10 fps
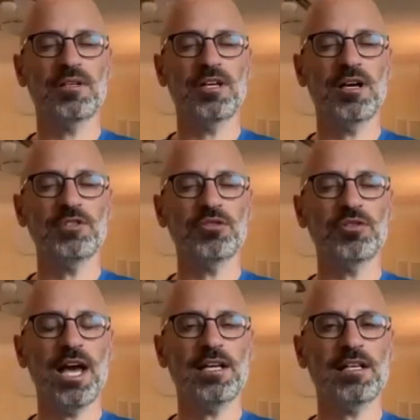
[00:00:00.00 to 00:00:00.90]
It comes
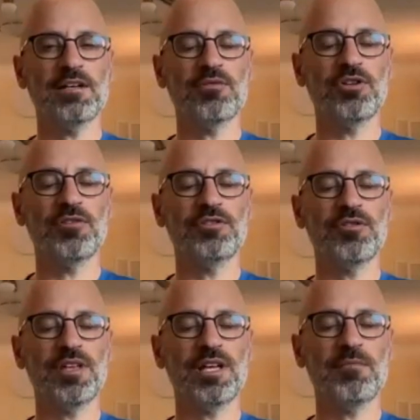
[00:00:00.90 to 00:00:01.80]
organically. We don't have to
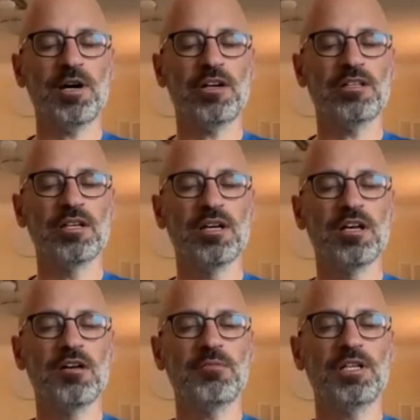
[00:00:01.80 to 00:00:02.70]
think about it,
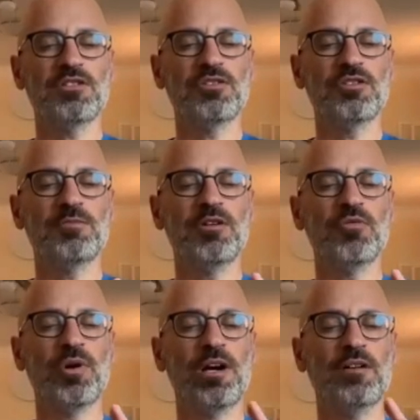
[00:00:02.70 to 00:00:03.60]
but it's good to be
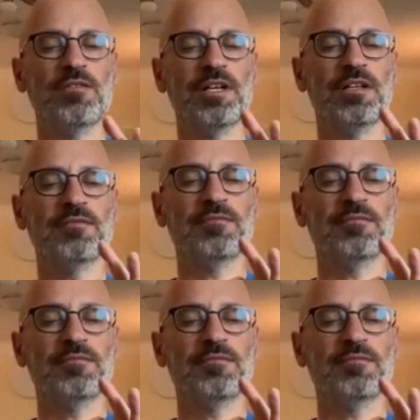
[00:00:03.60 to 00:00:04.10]
aware of it.